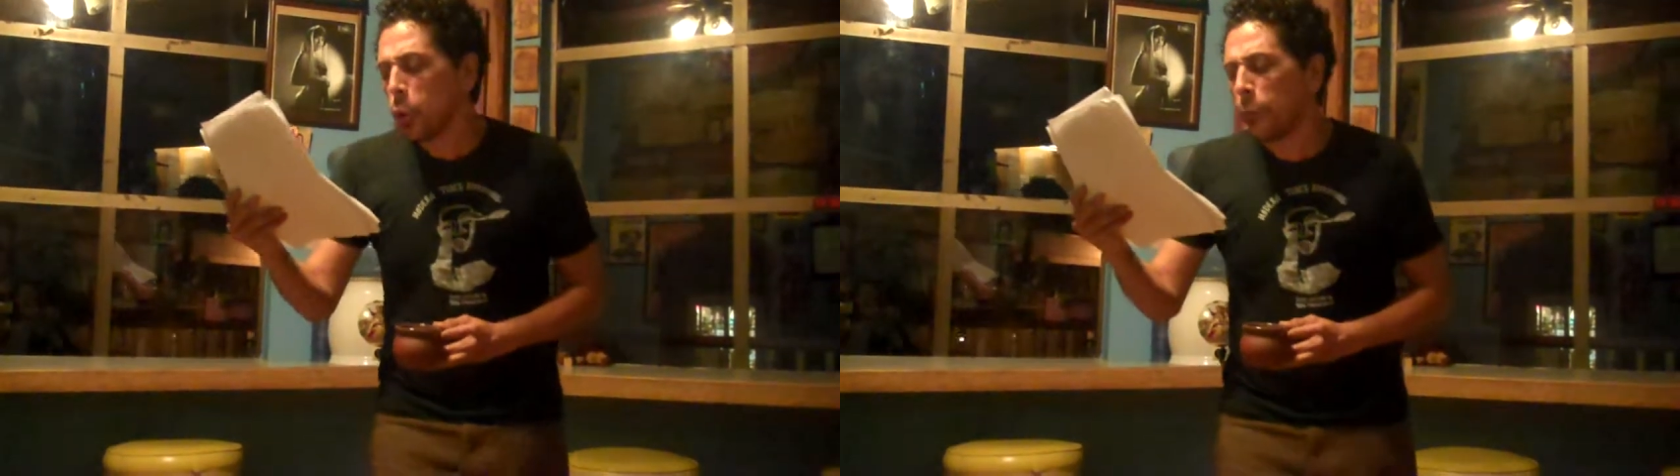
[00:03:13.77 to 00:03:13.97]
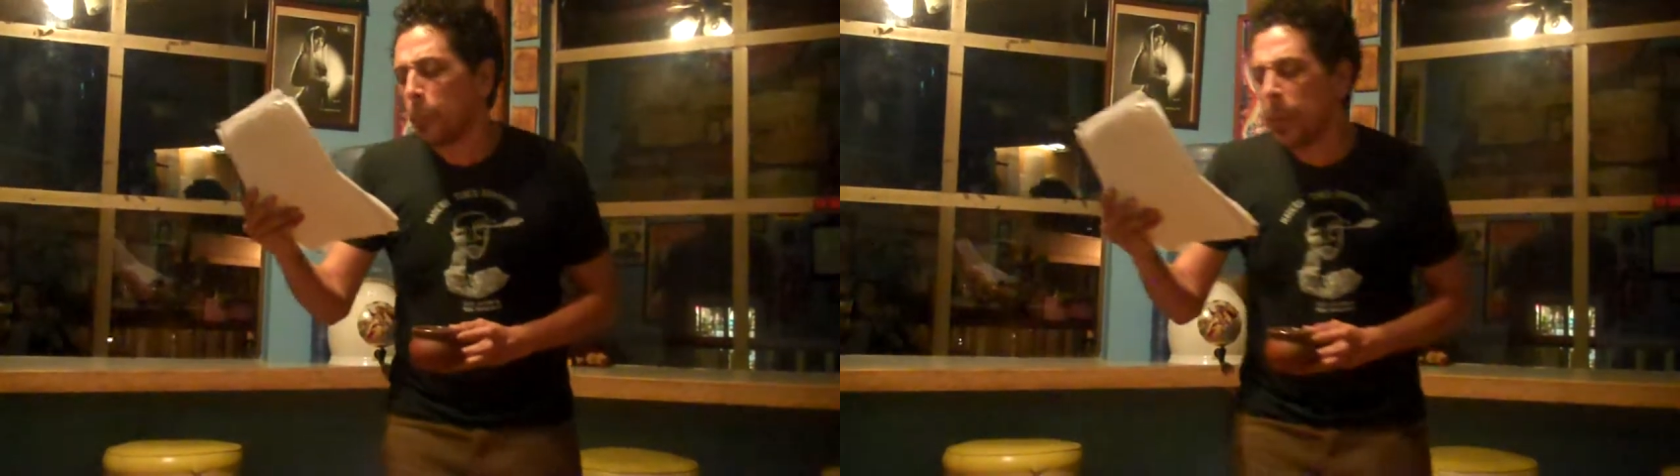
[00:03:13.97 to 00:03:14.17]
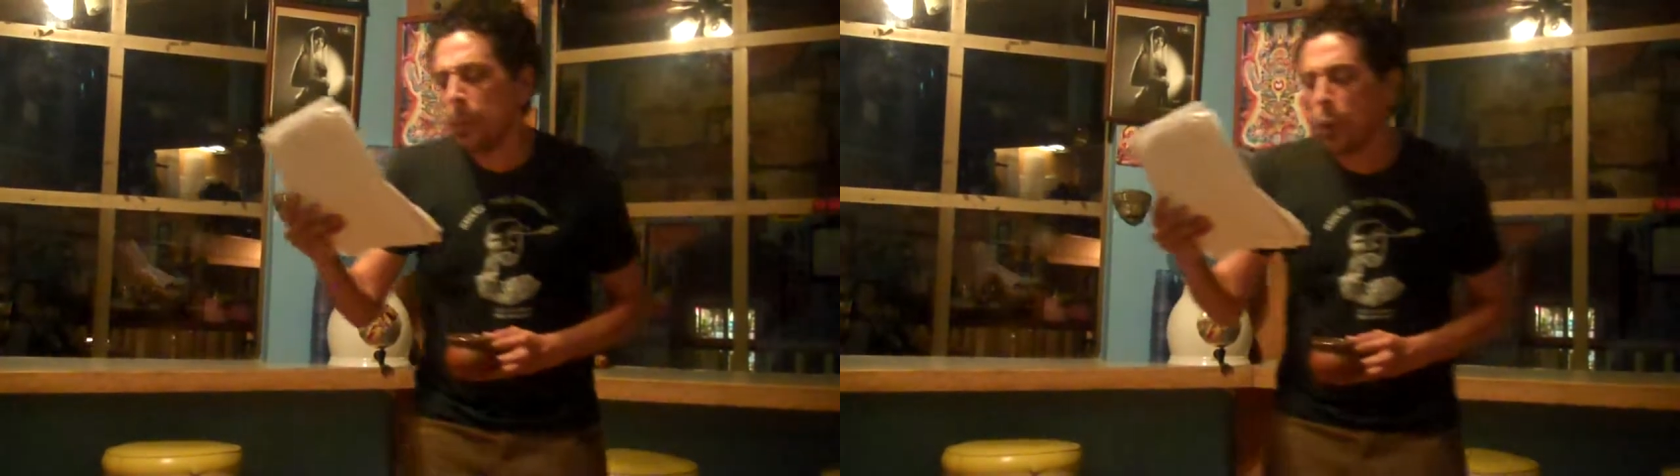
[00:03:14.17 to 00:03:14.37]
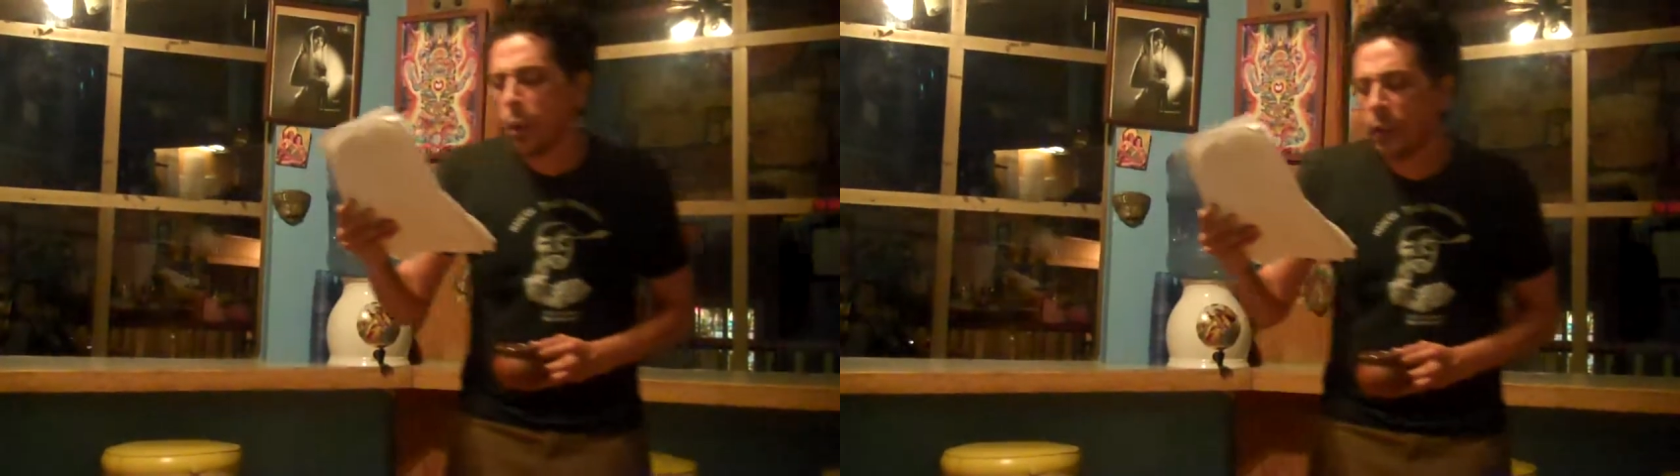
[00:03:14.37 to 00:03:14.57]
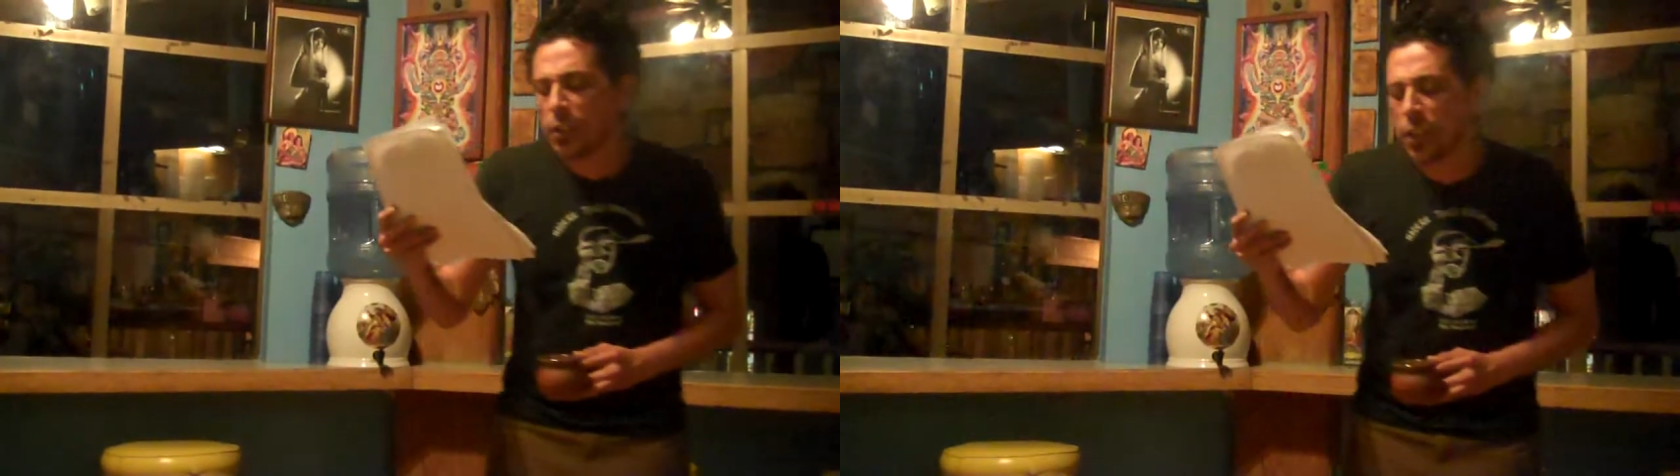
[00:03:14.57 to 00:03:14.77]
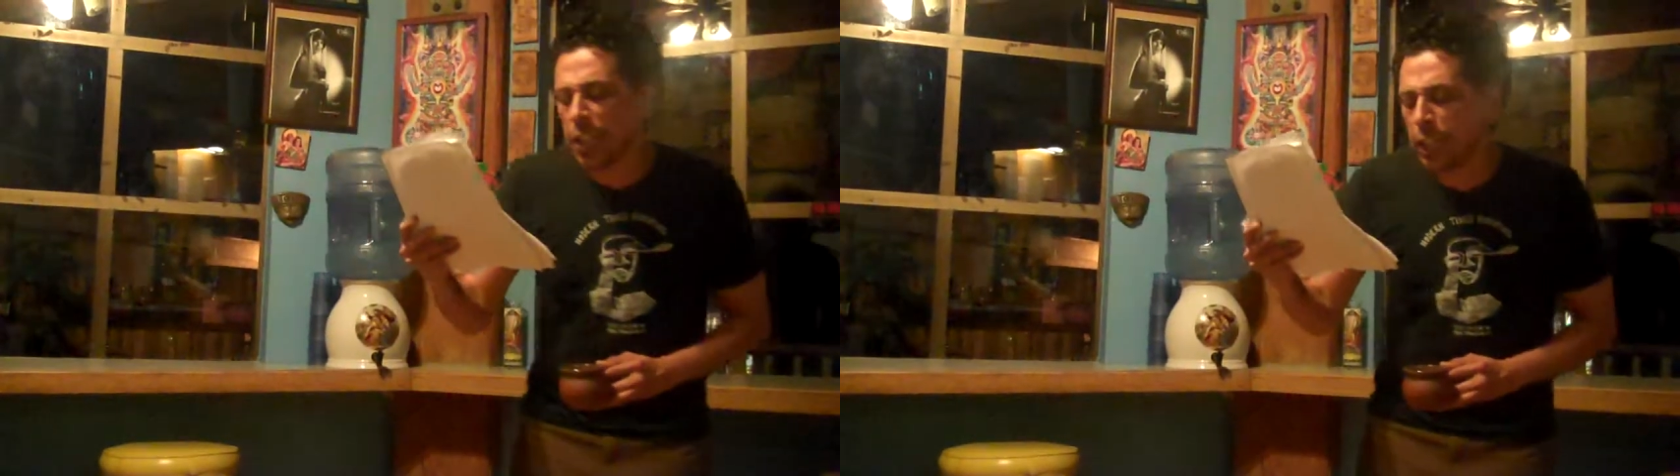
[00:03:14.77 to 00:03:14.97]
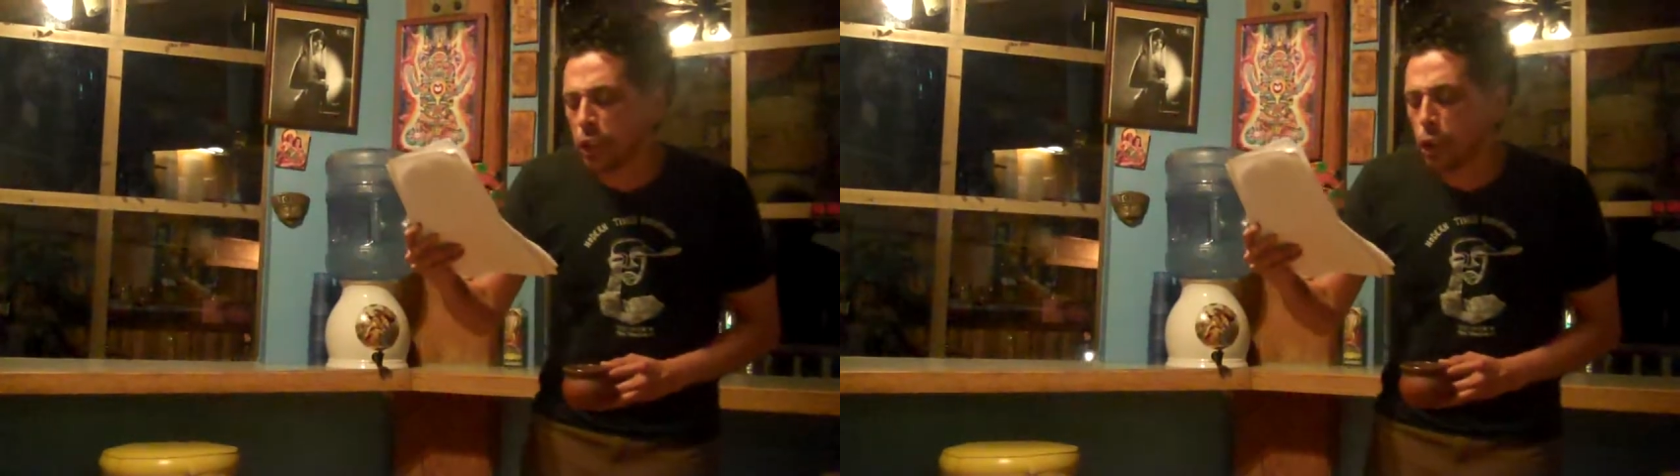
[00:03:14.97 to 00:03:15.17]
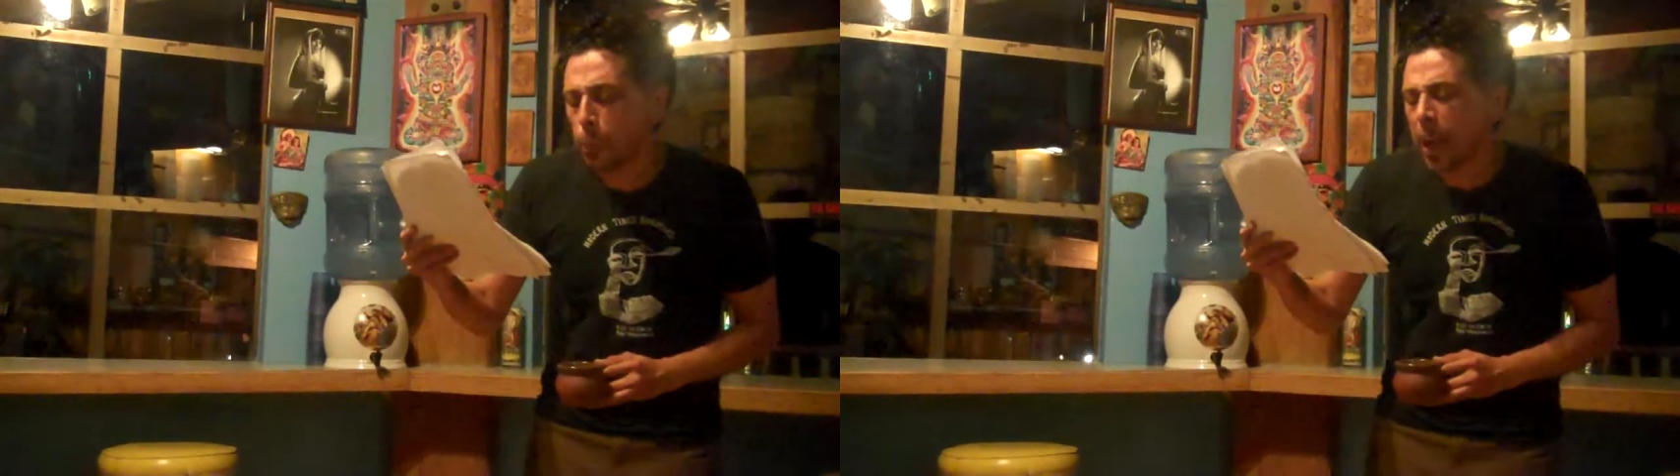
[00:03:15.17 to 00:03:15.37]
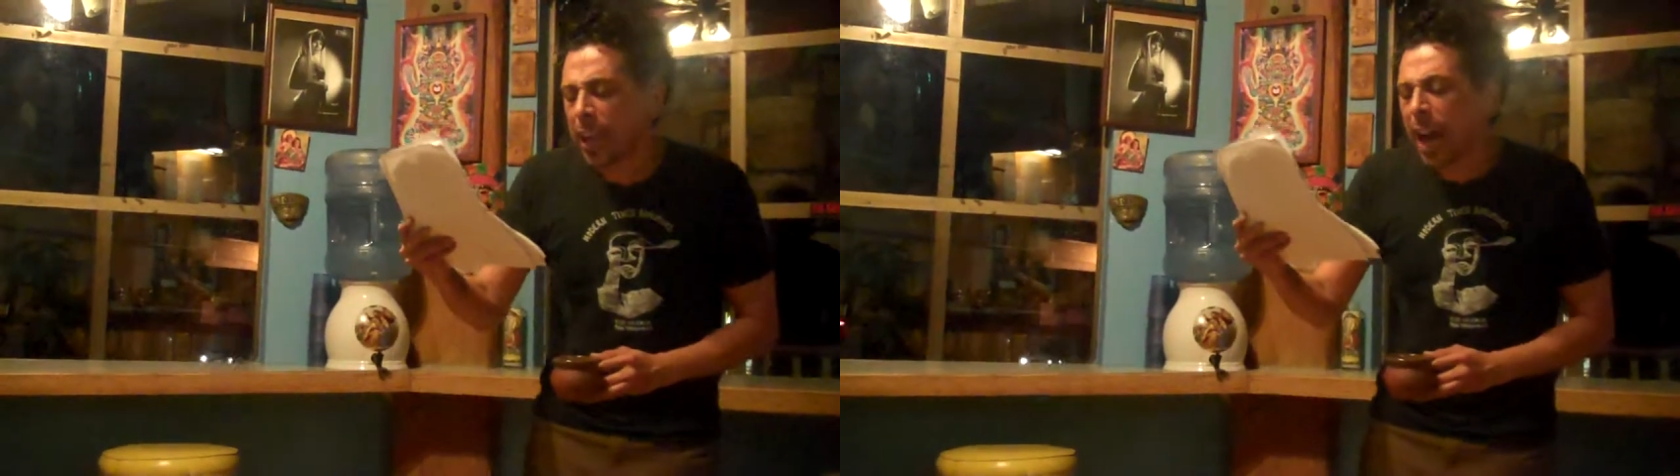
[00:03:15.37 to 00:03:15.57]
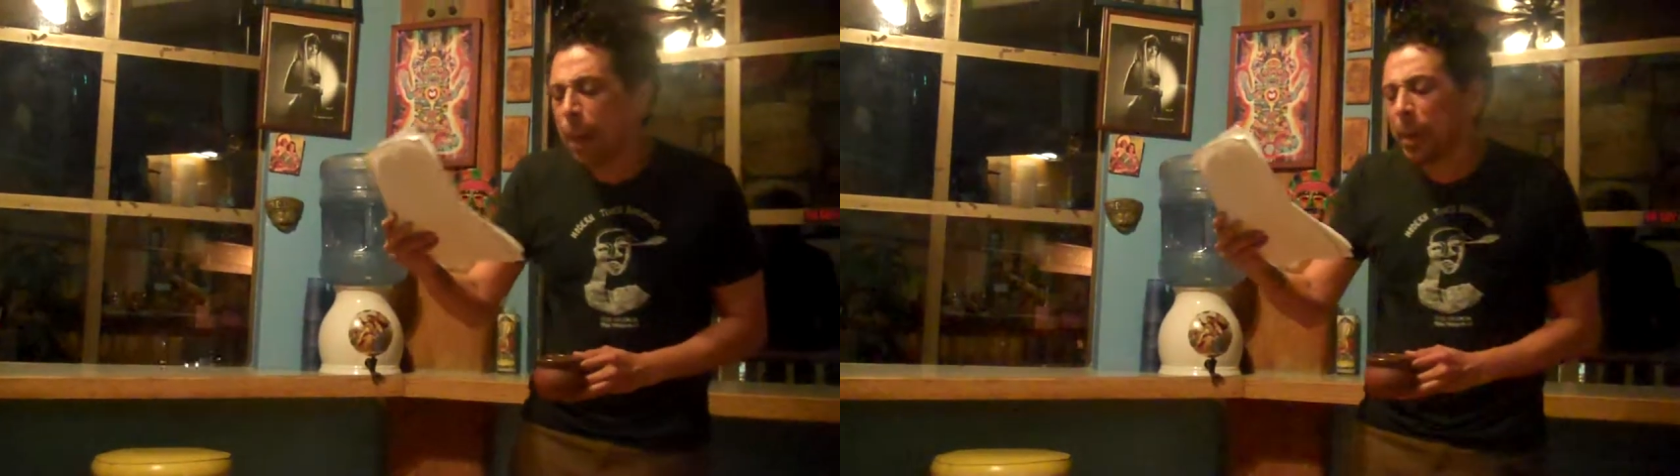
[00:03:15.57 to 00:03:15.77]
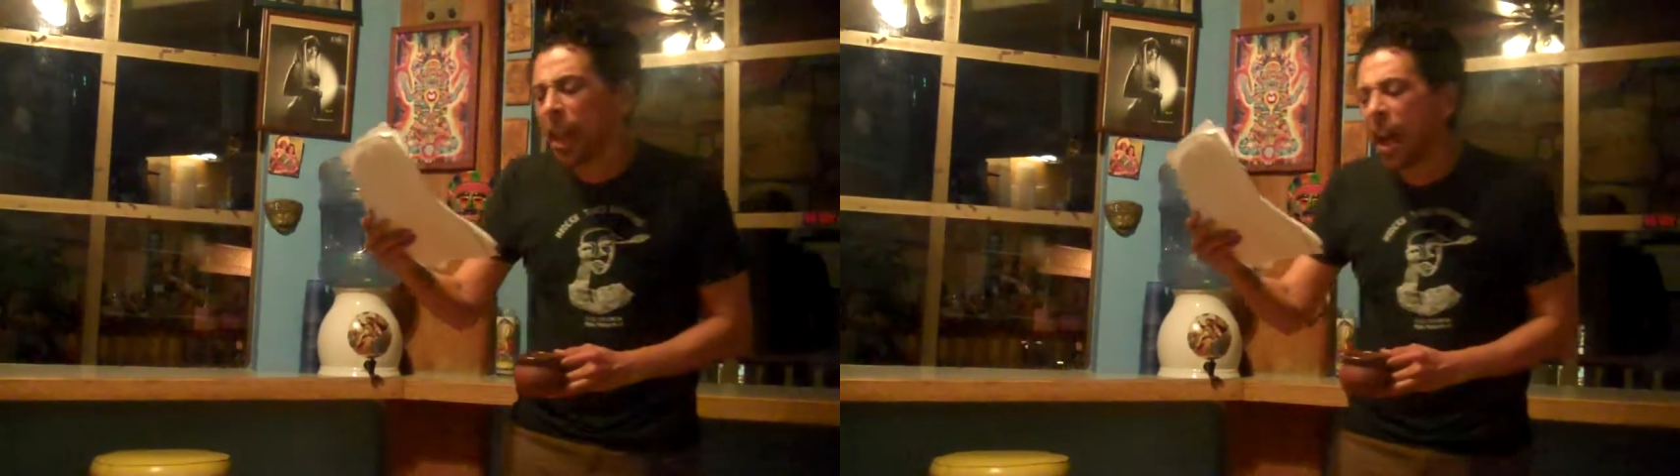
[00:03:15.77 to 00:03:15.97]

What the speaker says: group for people who have seen the chupacabra.